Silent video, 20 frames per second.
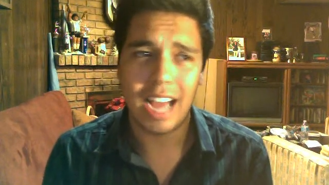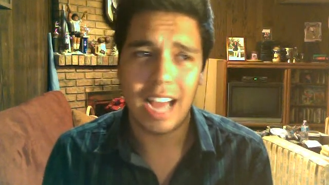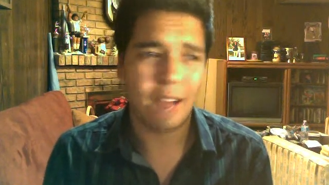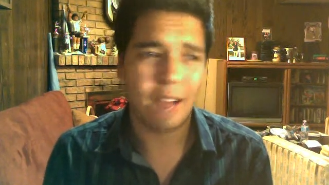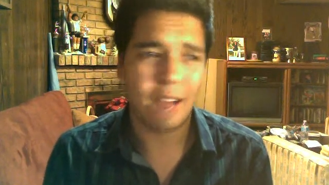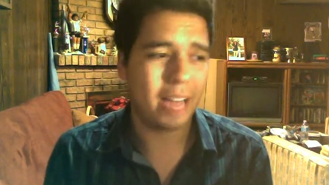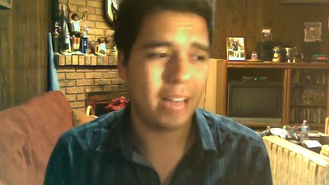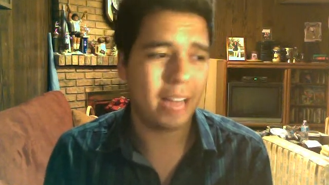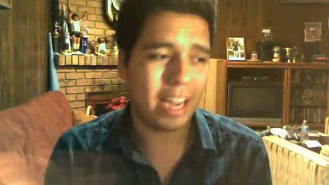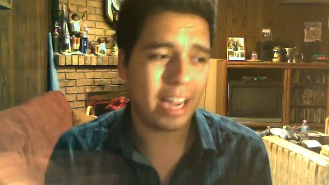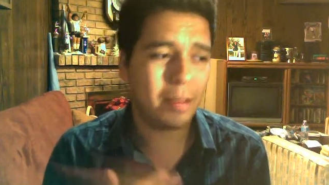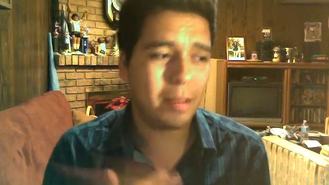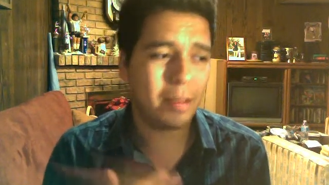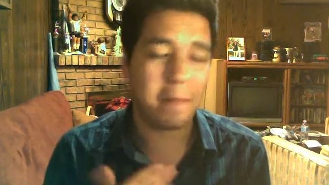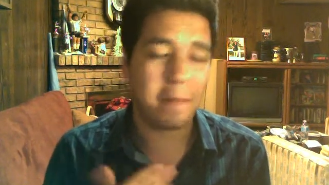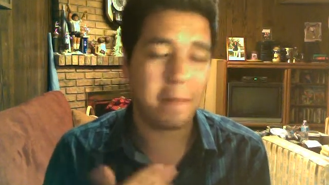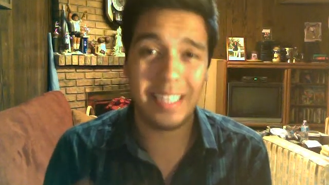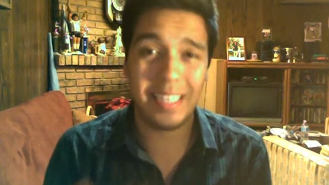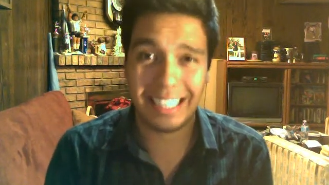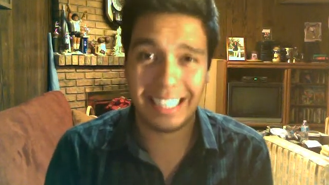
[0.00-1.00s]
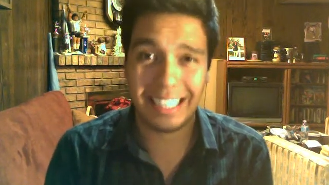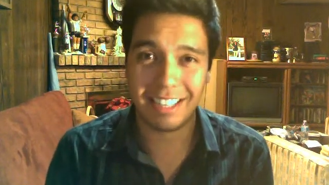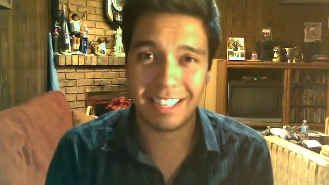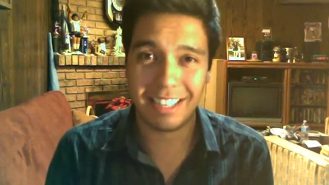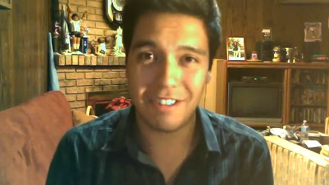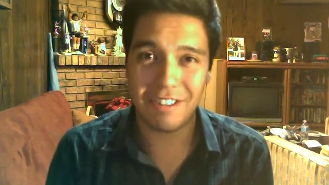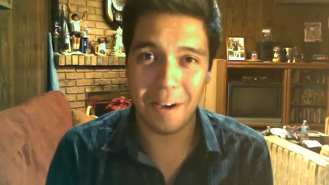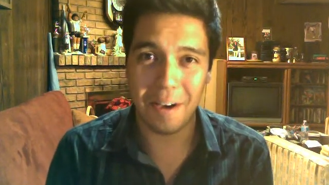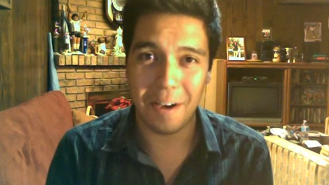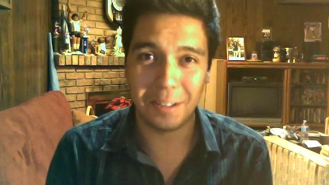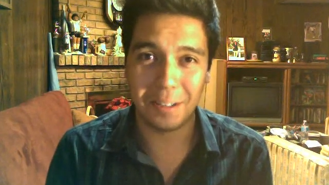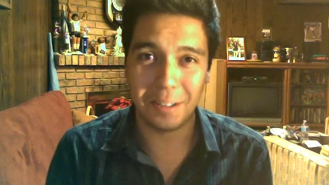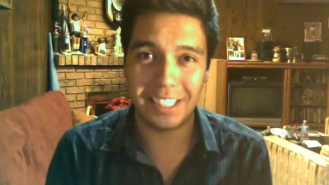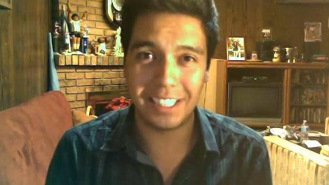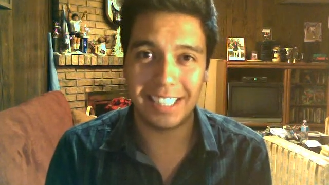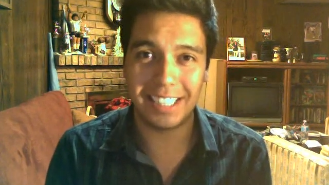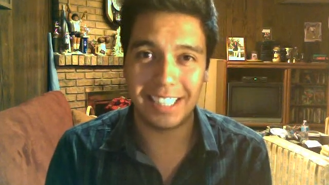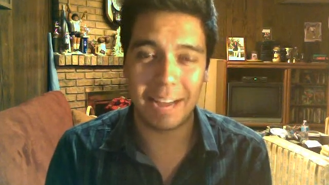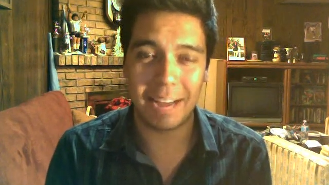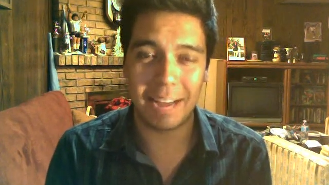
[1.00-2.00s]
I kept on missing the shows
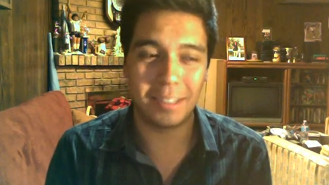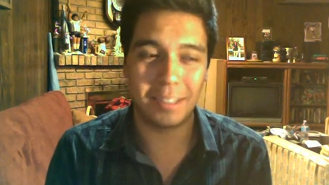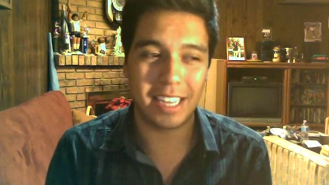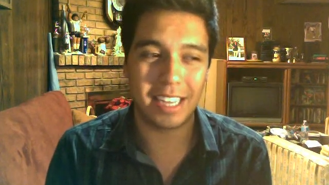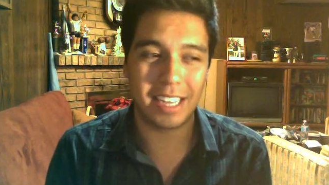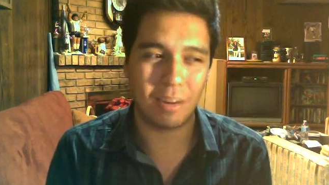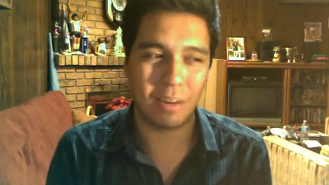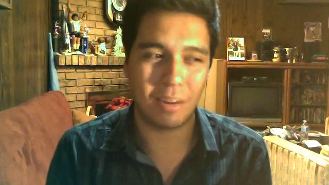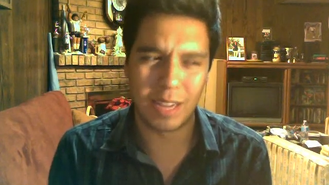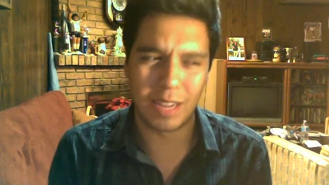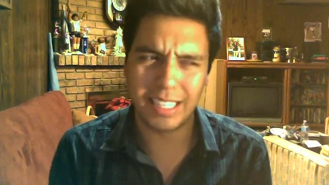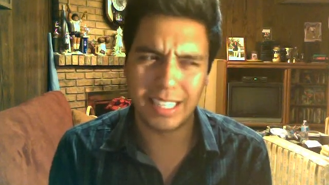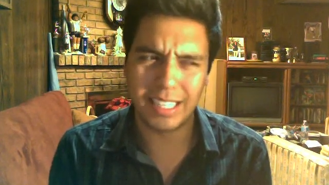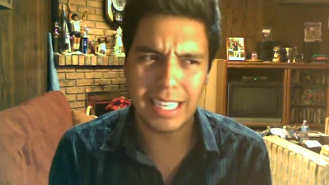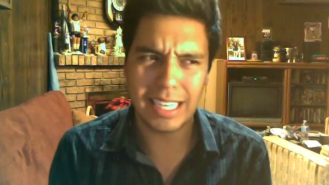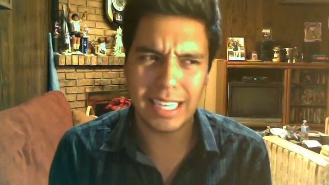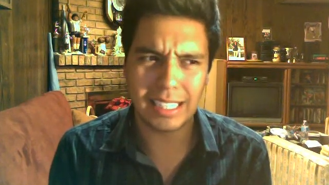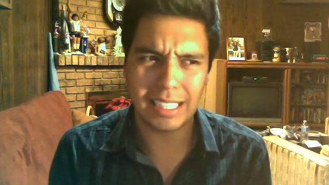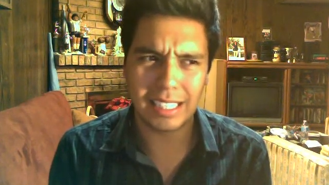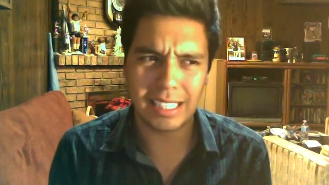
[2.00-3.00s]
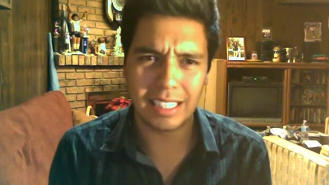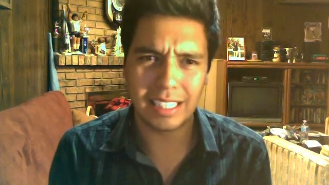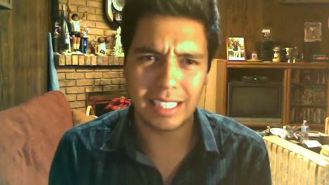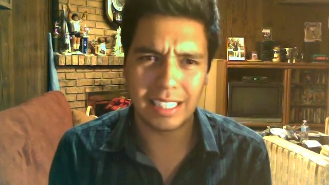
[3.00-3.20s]
because I was like, Wednesdays?